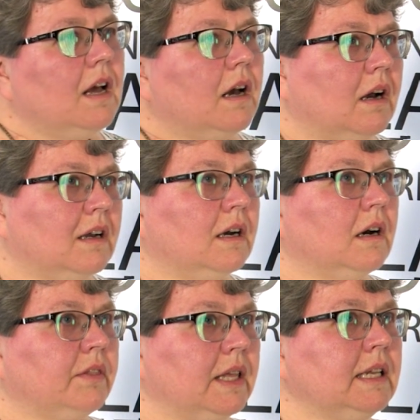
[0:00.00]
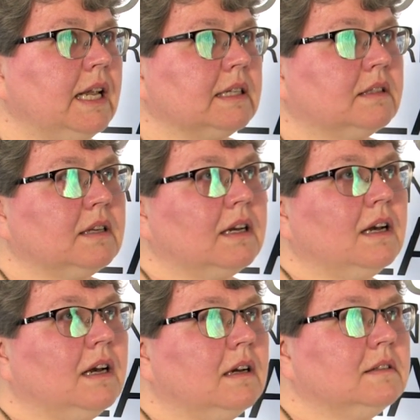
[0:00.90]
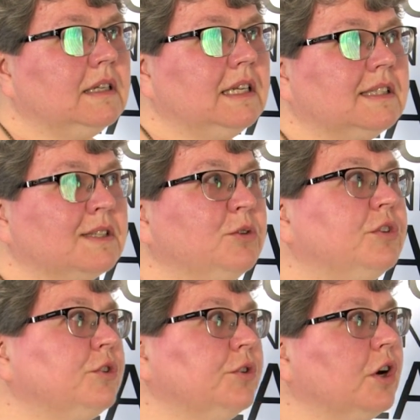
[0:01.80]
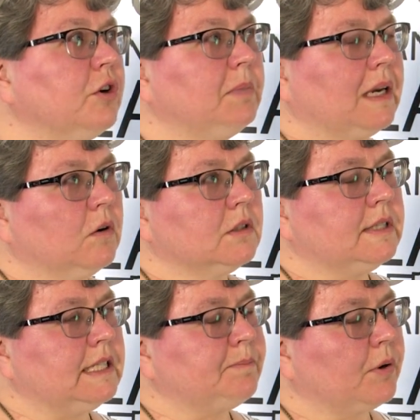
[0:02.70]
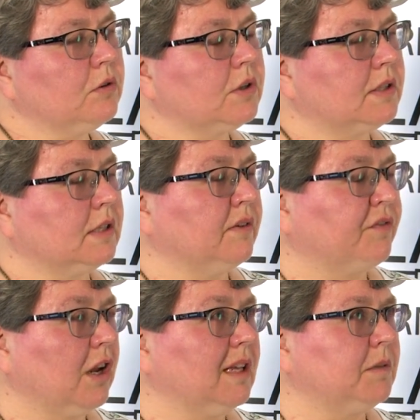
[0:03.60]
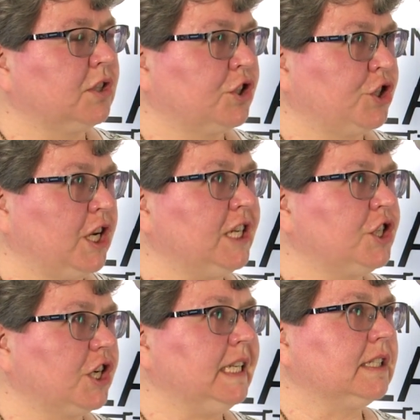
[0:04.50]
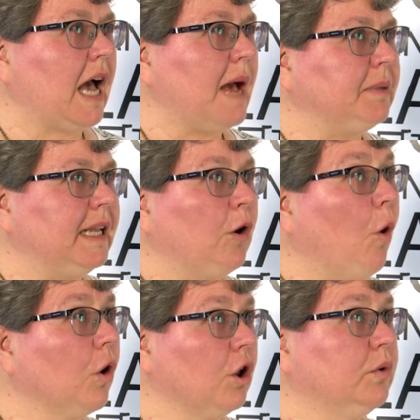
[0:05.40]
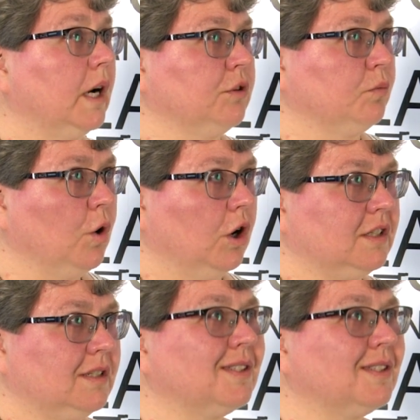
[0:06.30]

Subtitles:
I think that it's good to know, because these processes of climate change is happening all over the world.